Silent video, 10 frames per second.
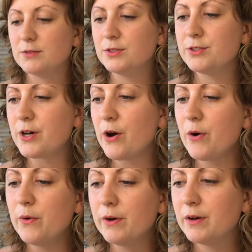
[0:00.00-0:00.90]

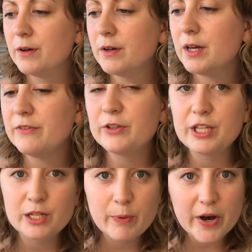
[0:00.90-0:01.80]
So if you
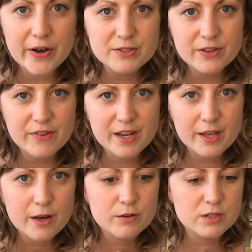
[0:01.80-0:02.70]
need to pause the
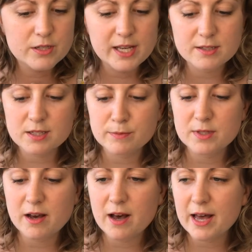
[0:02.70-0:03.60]
video to take some
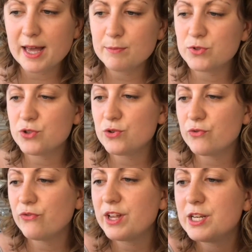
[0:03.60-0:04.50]
time to
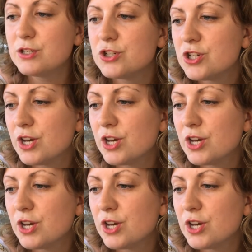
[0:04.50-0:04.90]
finish